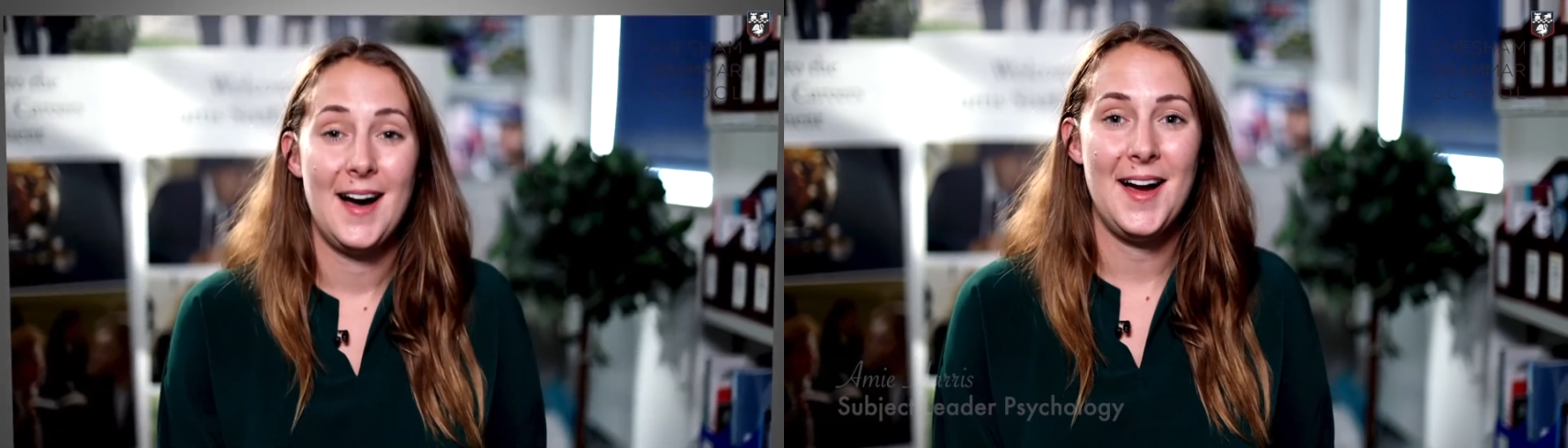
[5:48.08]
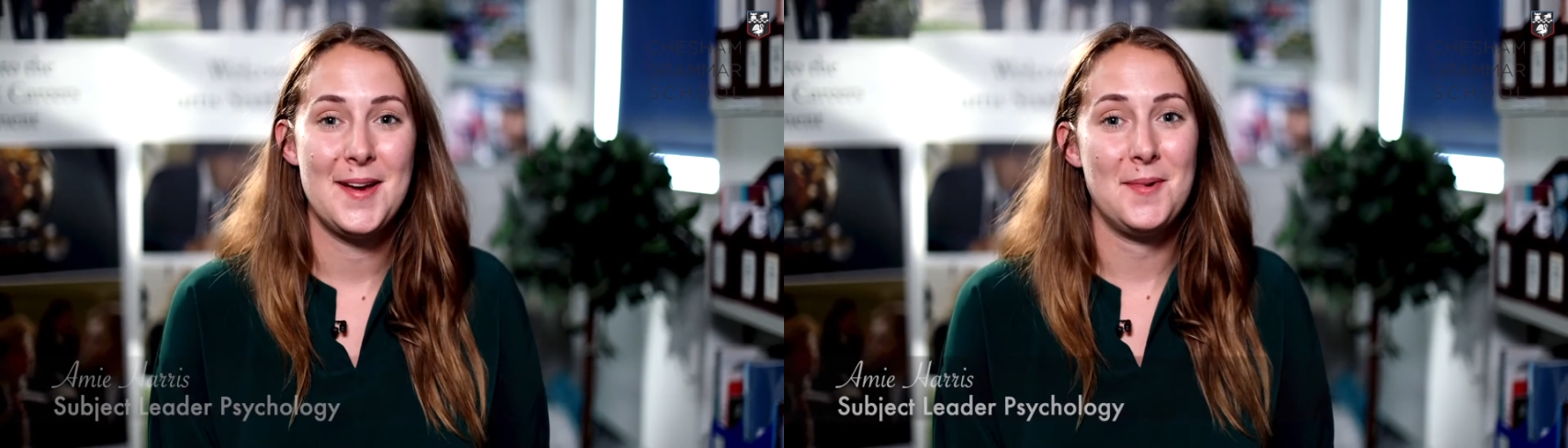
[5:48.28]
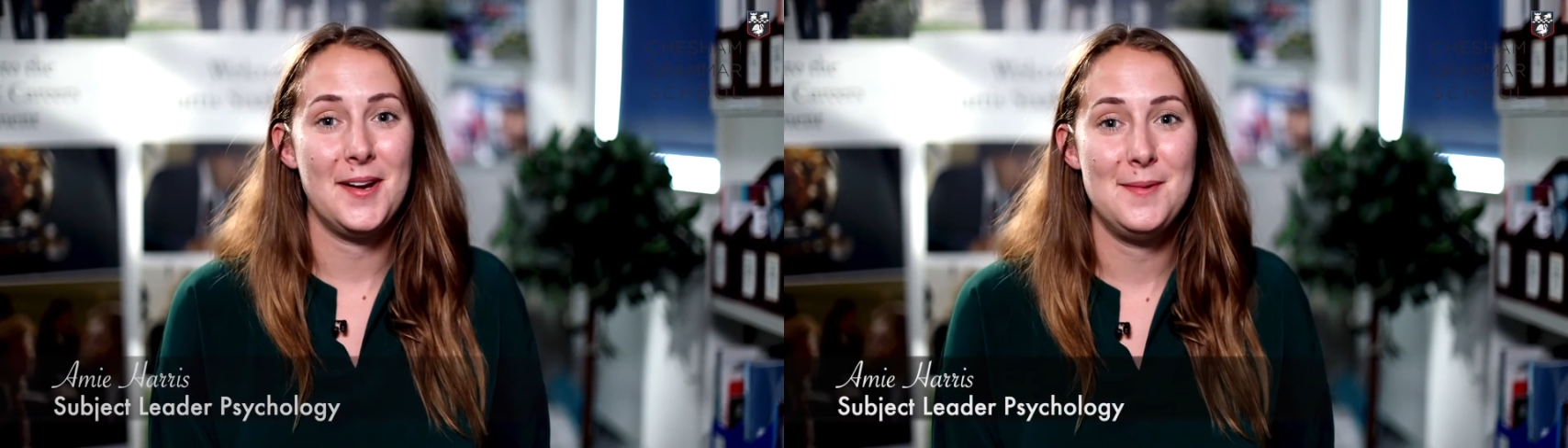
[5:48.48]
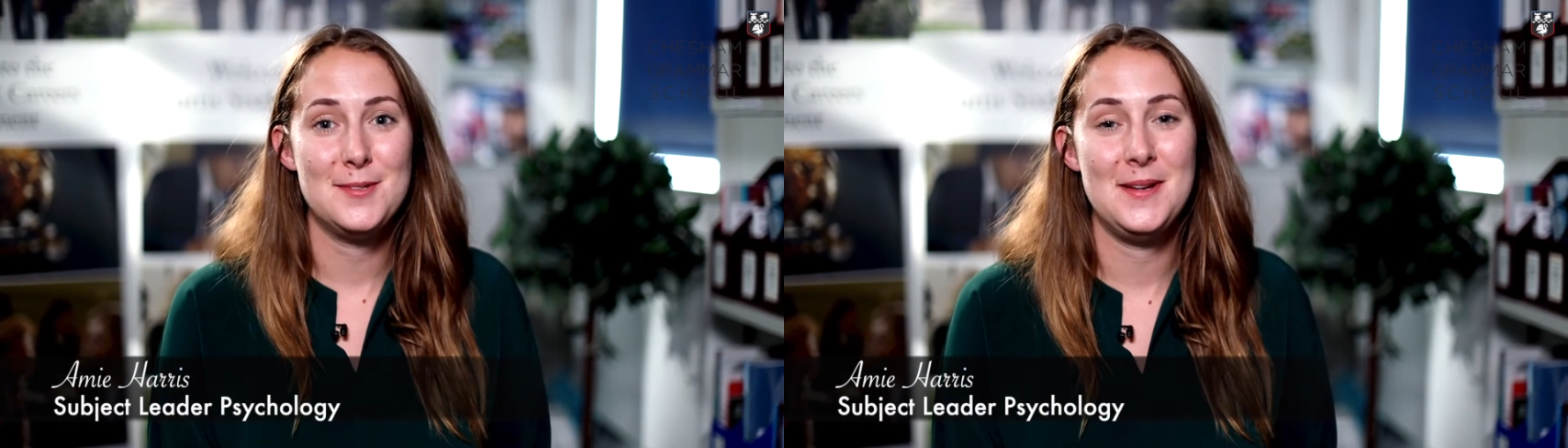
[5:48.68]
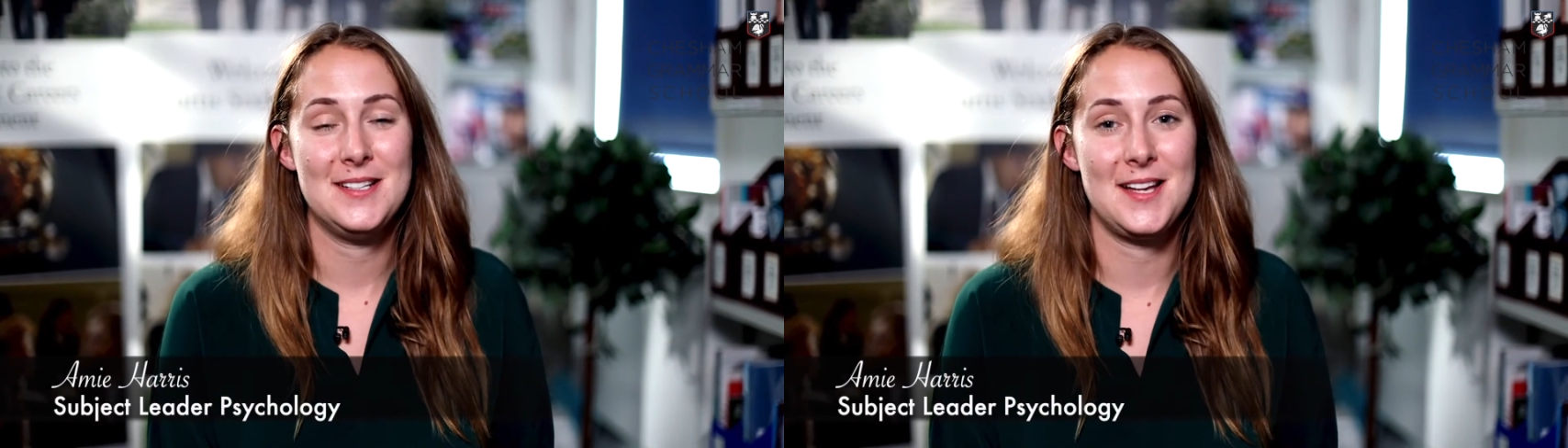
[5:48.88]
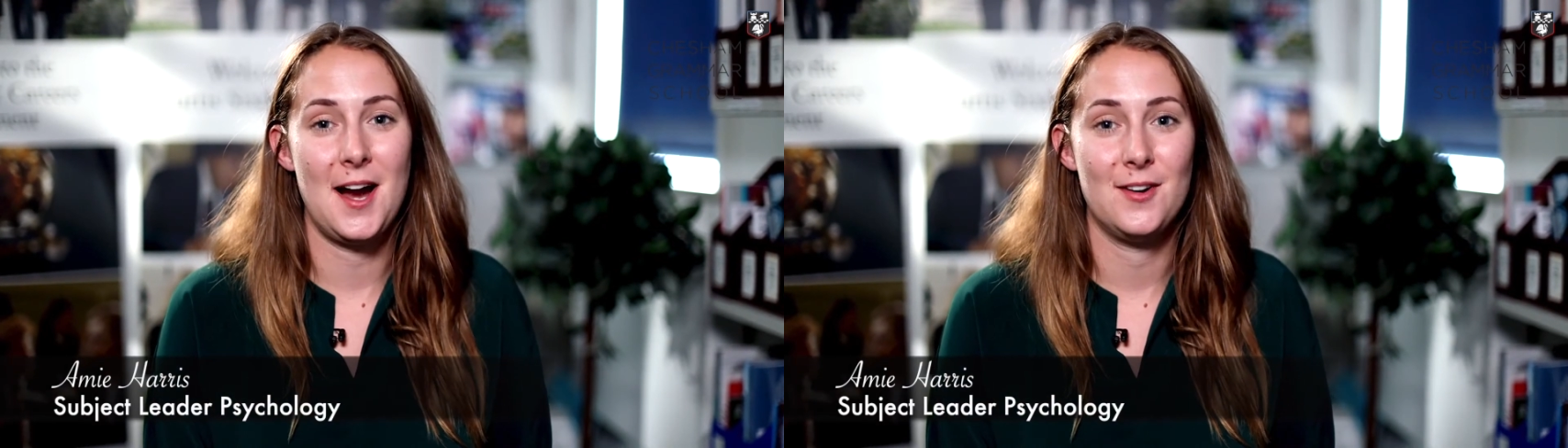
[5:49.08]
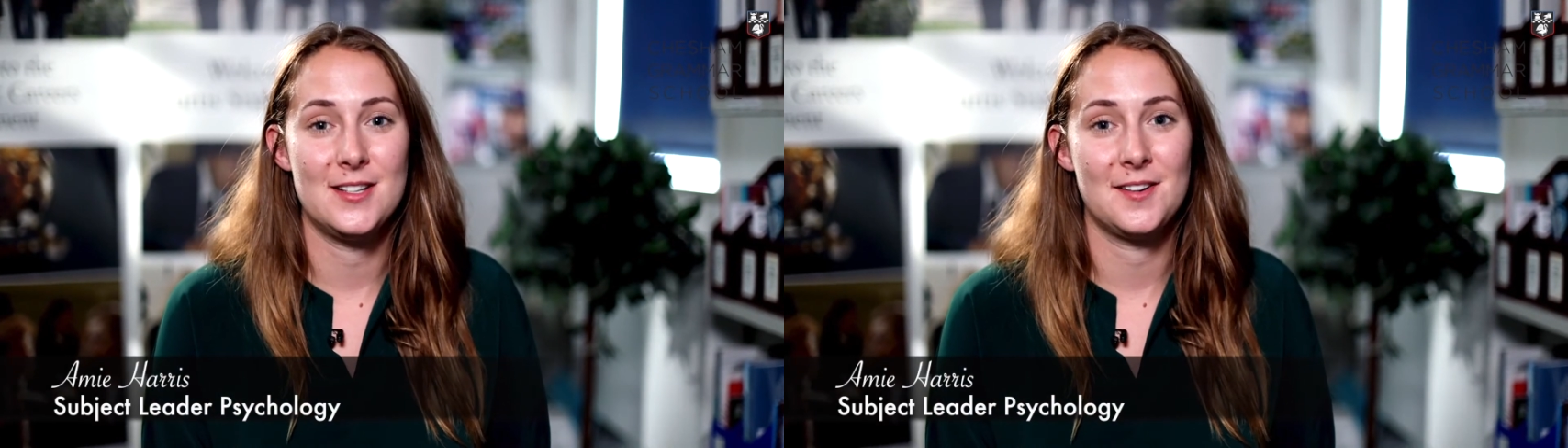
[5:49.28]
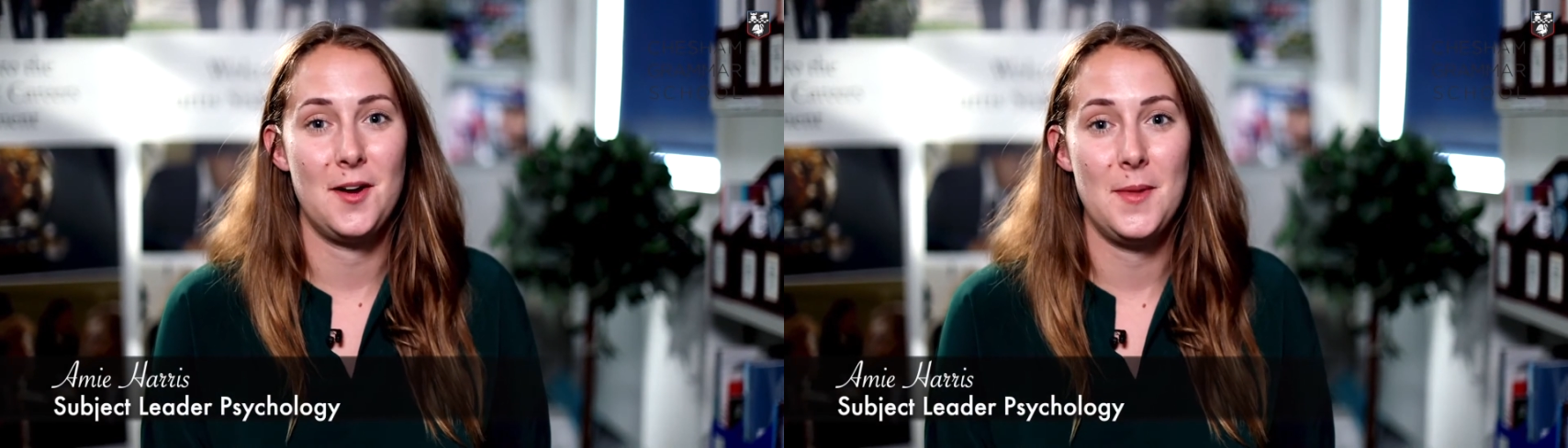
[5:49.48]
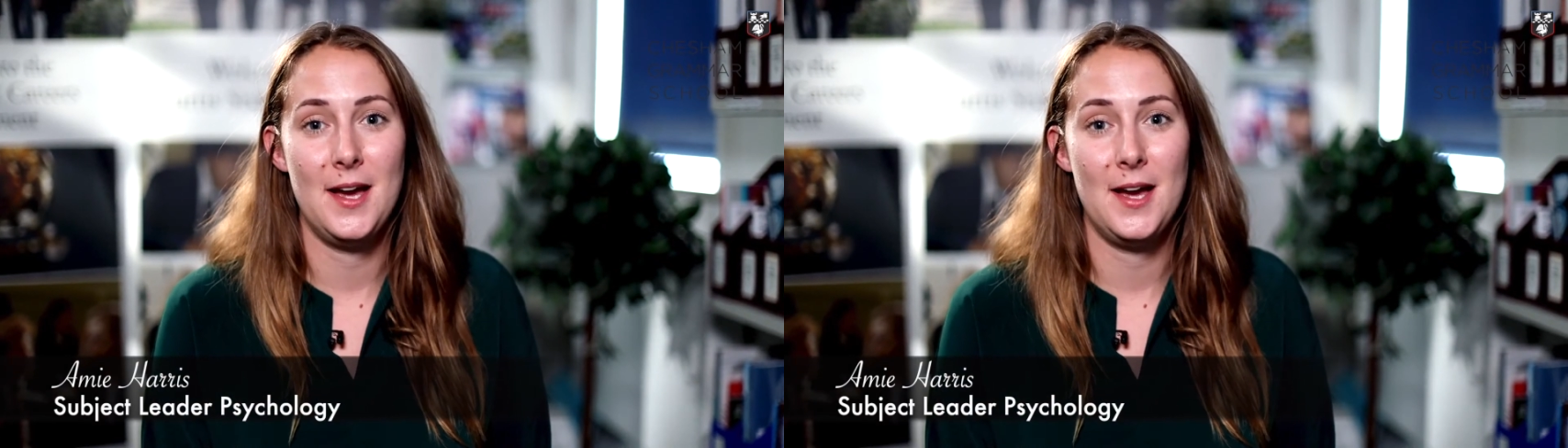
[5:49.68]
Hi, my name is Mrs. Harris and I'm the